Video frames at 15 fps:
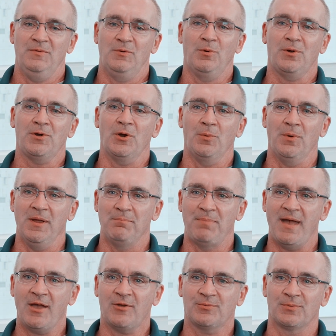we work our way
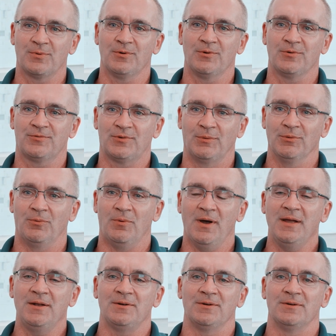backwards from the
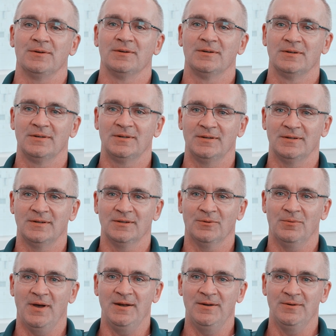winder, uh, the
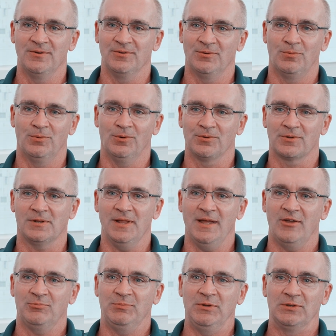winder is a
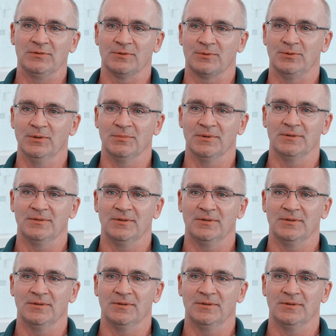world-class piece of equipment.